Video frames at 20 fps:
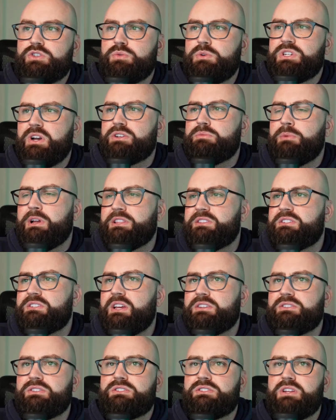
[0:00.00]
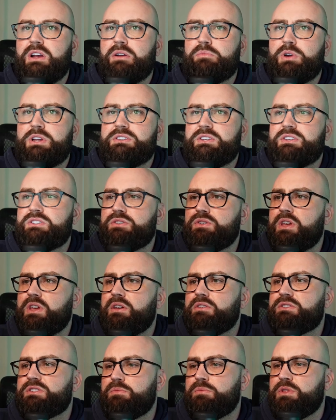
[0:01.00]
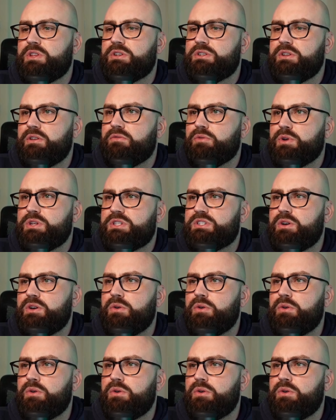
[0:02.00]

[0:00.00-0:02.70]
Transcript: so we talked about this Tesla stock price. Let's look at some of the deliveries.